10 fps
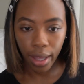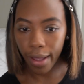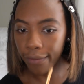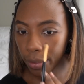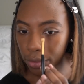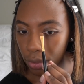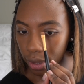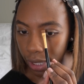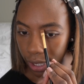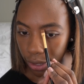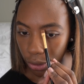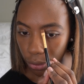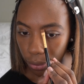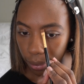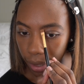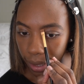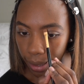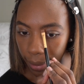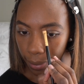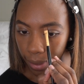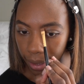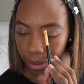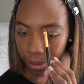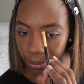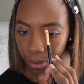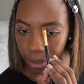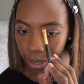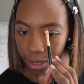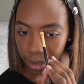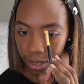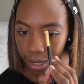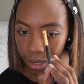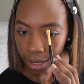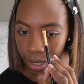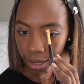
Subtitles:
If I'm doing like a no makeup look kind of thing,